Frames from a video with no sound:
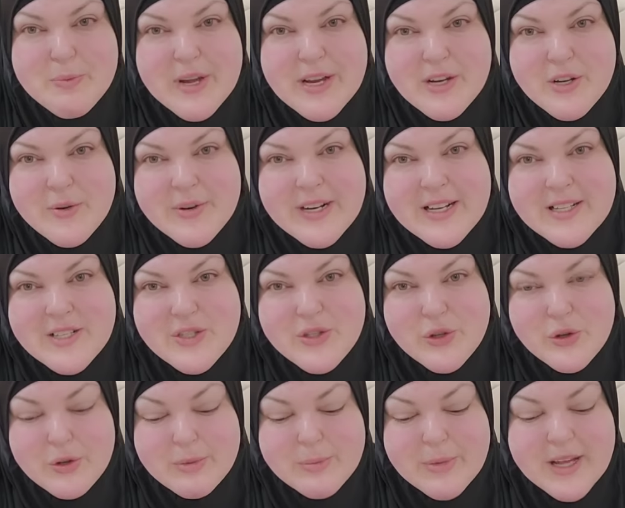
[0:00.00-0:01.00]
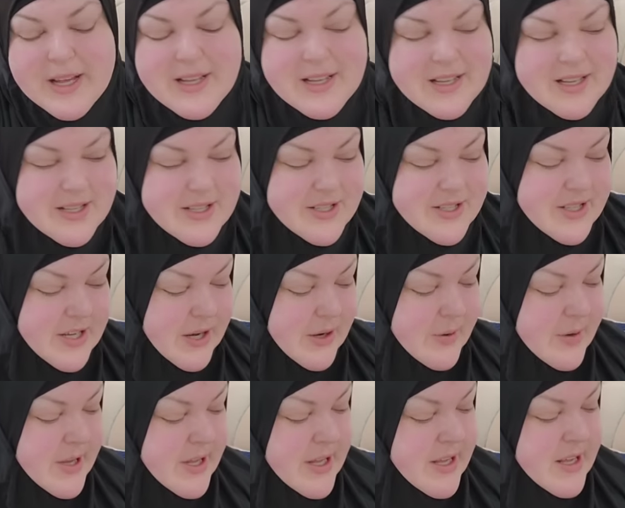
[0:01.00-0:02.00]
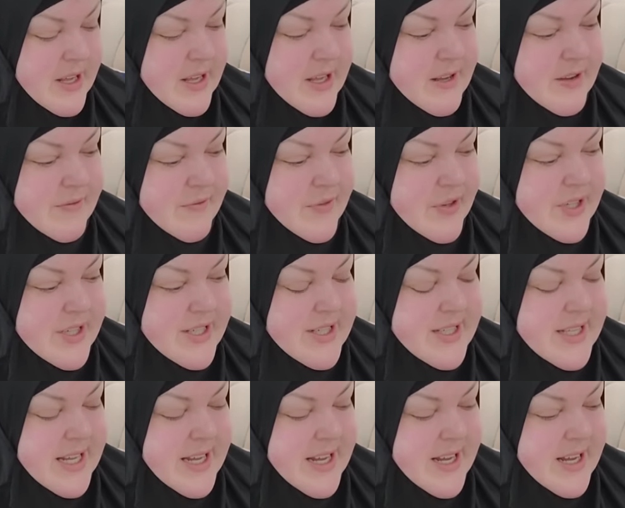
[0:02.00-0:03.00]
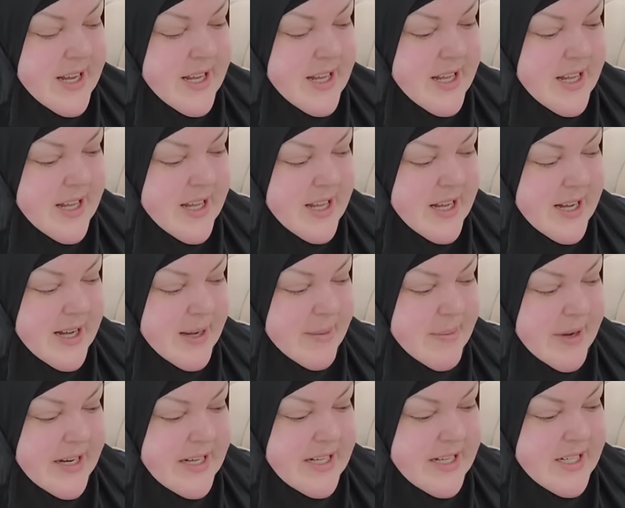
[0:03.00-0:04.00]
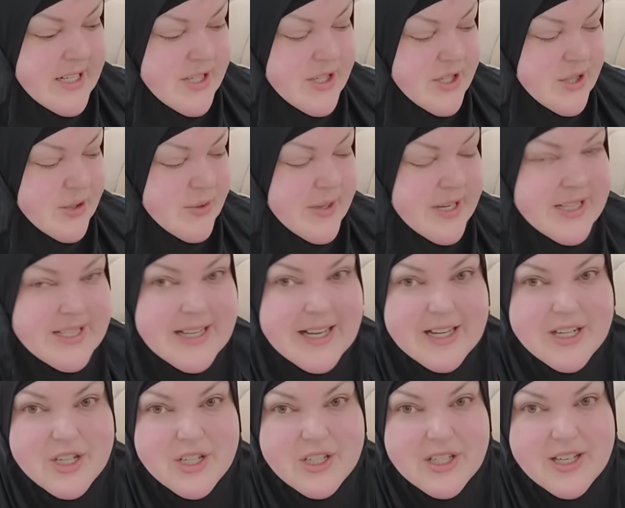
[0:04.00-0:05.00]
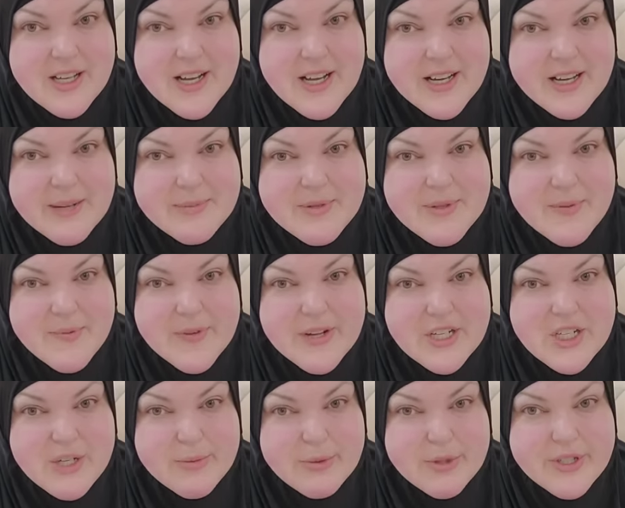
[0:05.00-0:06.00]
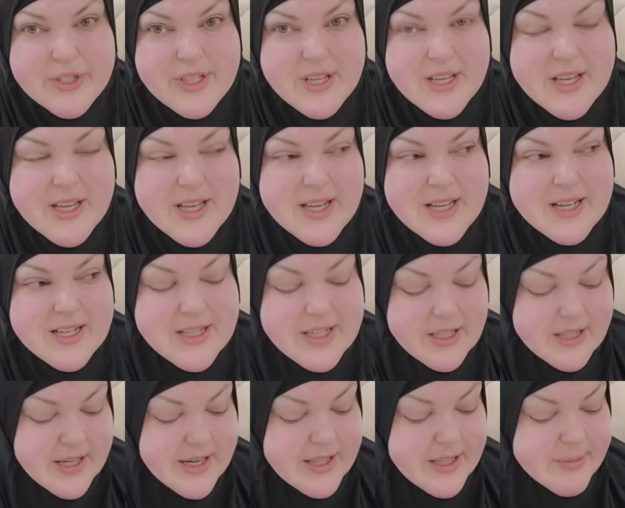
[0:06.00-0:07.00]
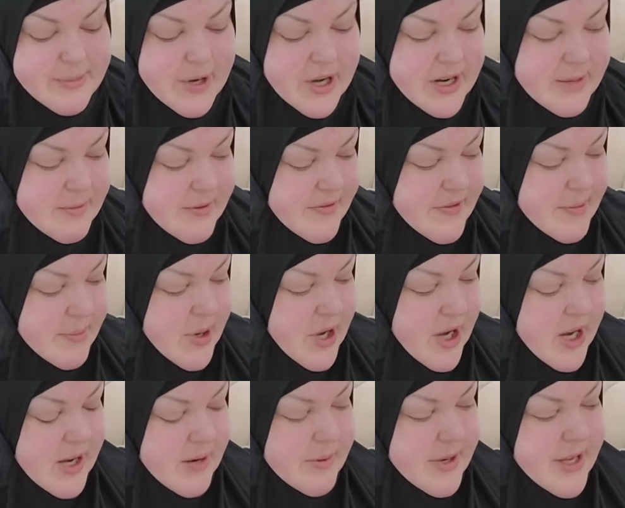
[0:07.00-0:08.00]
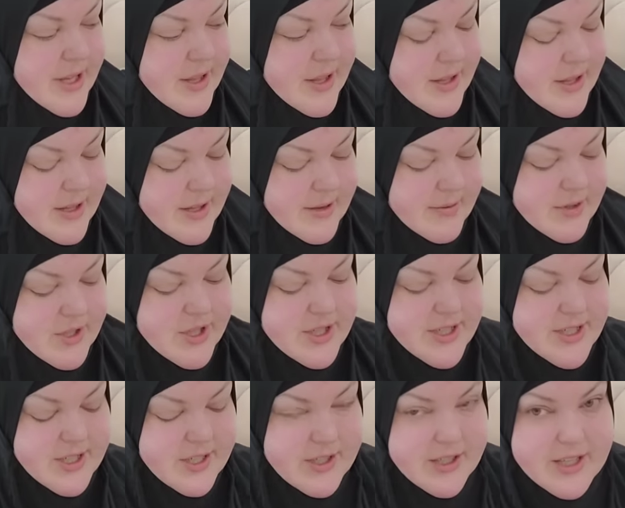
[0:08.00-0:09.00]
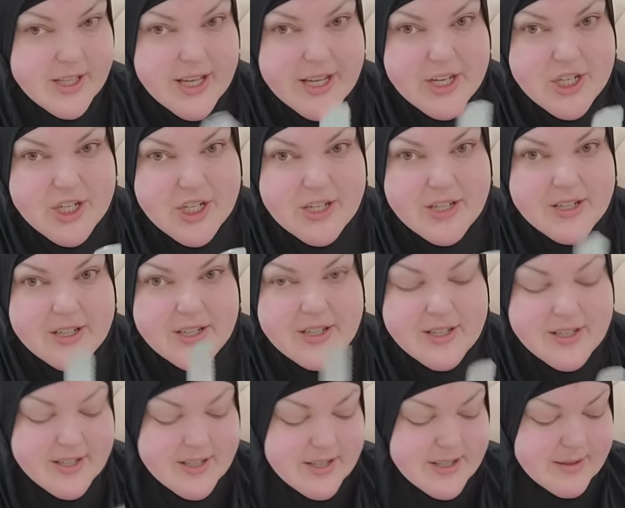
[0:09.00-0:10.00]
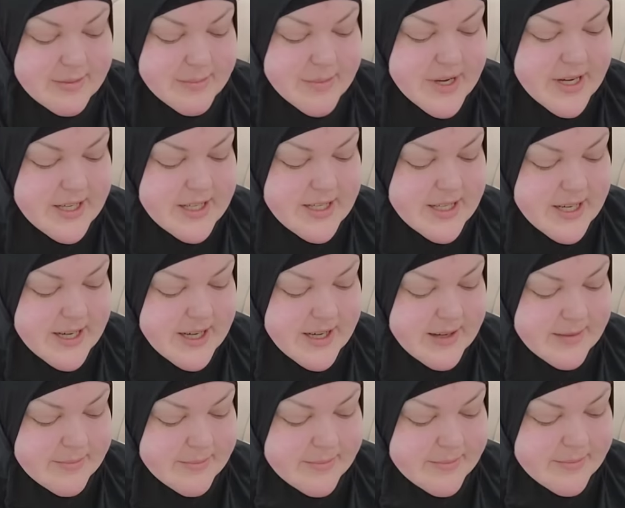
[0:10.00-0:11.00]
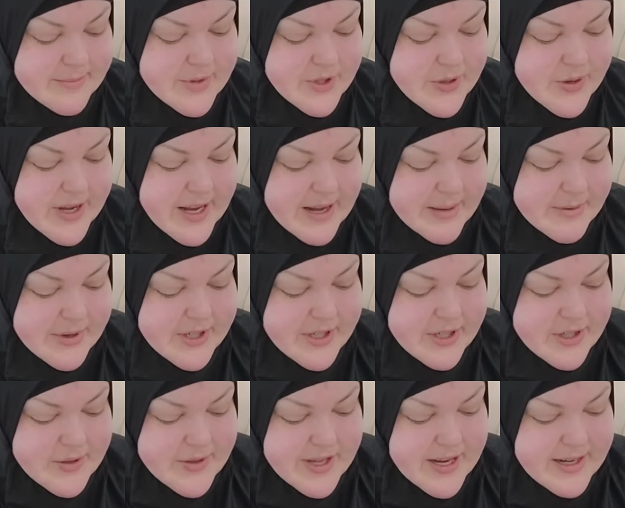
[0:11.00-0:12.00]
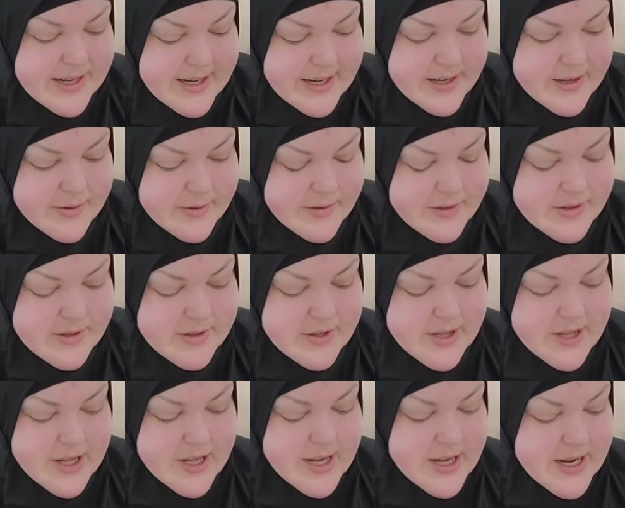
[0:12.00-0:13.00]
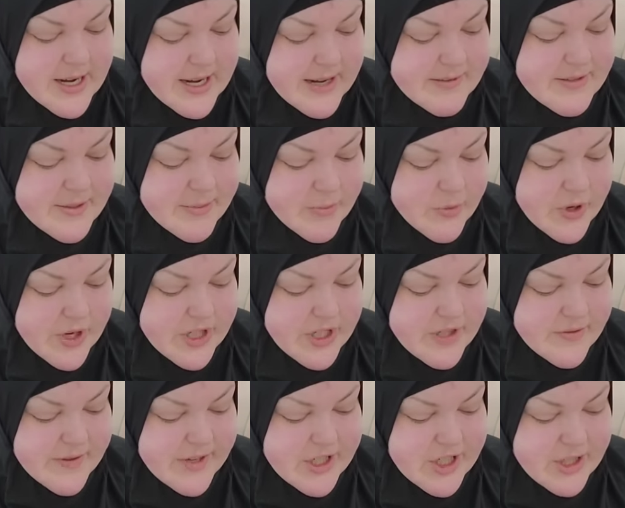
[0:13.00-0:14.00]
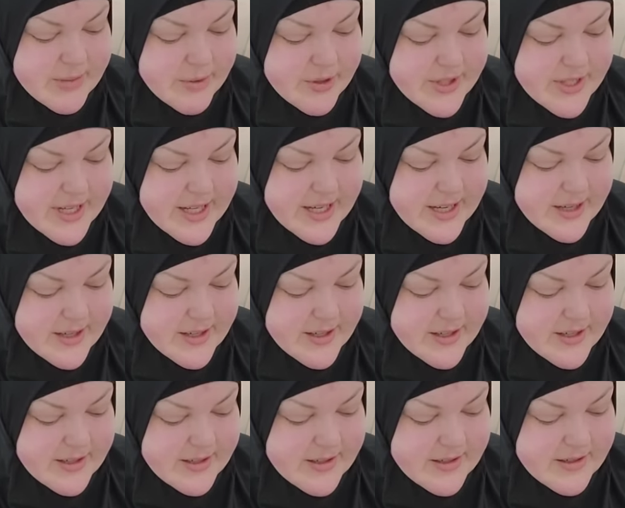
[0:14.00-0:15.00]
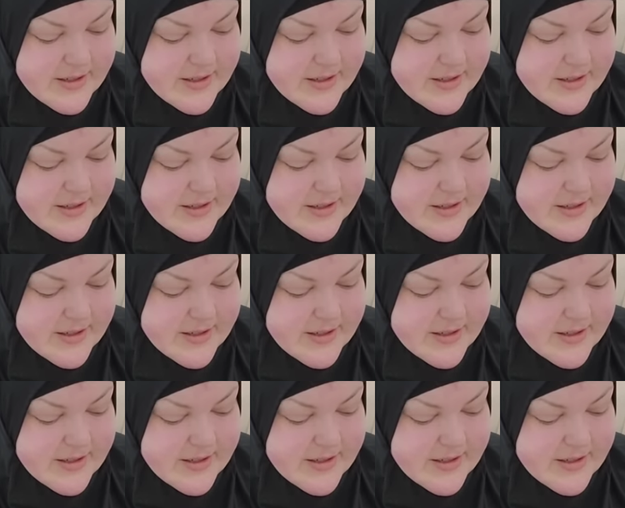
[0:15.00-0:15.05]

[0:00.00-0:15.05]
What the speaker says: you might know it as dolma. So first thing I need to do is actually cut up some vegetables to line the bottom of the pot with, which is still in the kitchen. But so yeah, I'm gonna do that now. I have some washed vegetables here.